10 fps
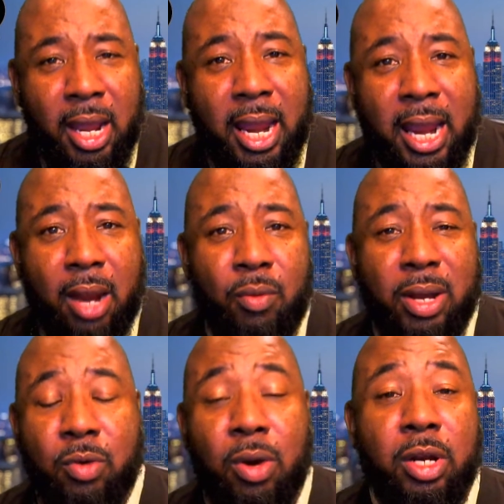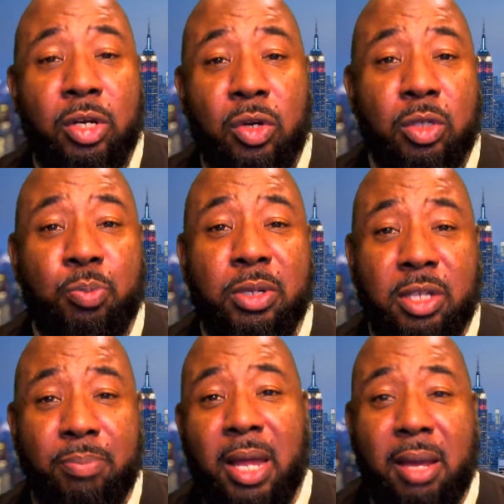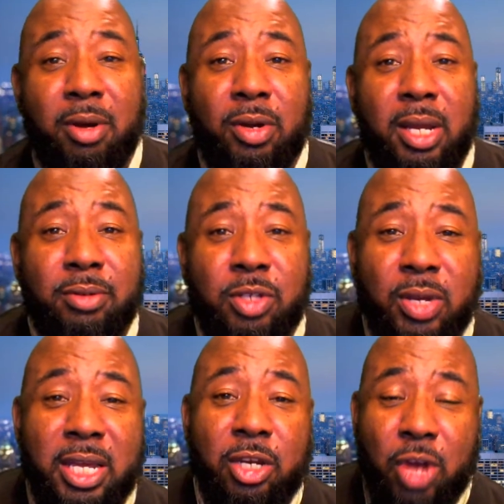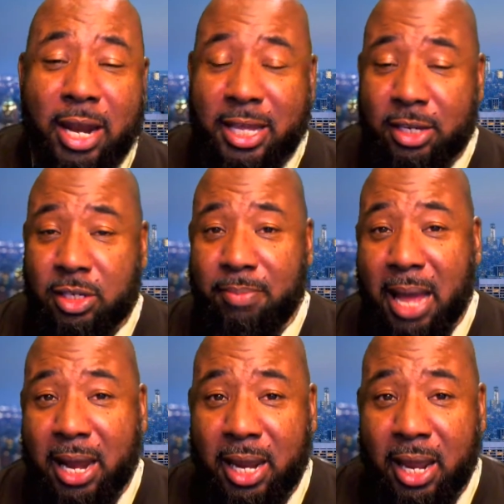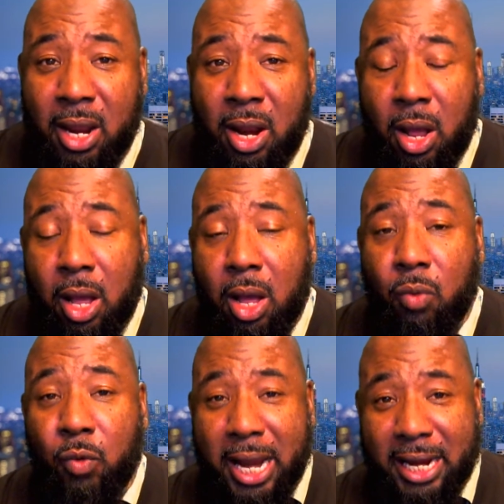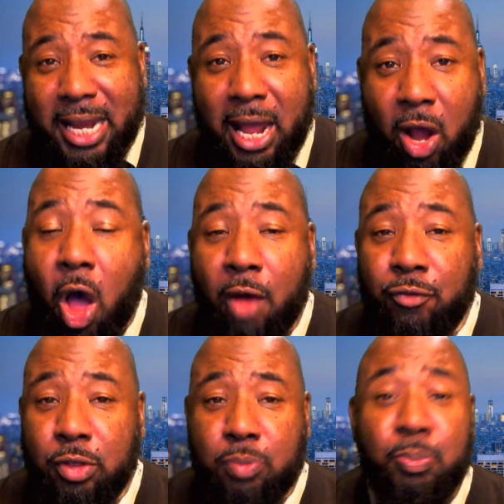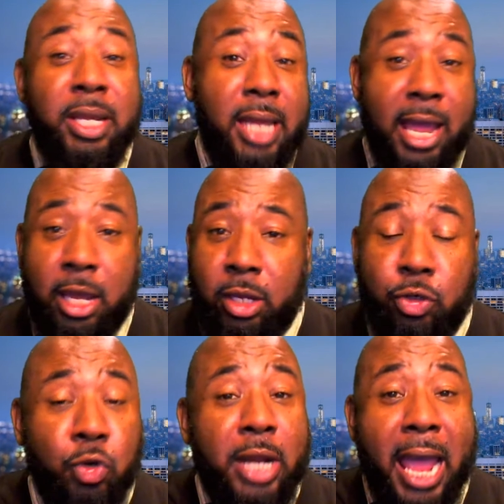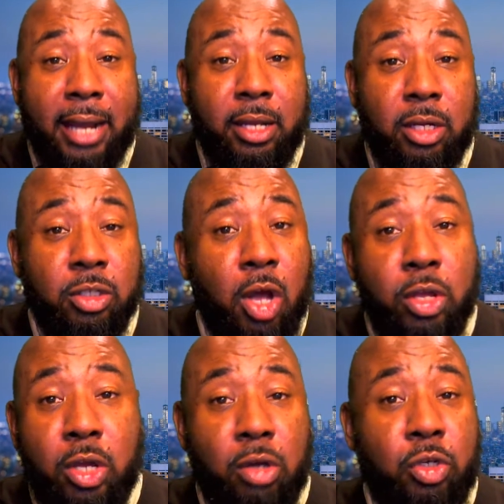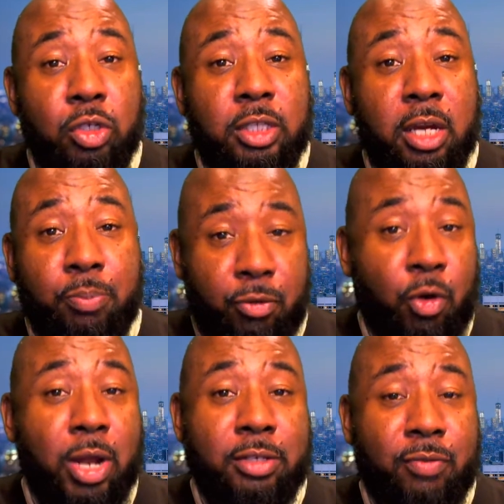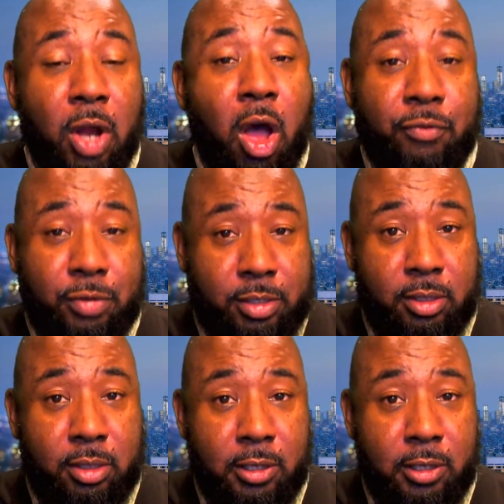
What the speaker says: And what he want to do is push the blame on them so he can try to get somebody ran out of office. Please, hey, do that, because all you're going to do is get a progressive in office.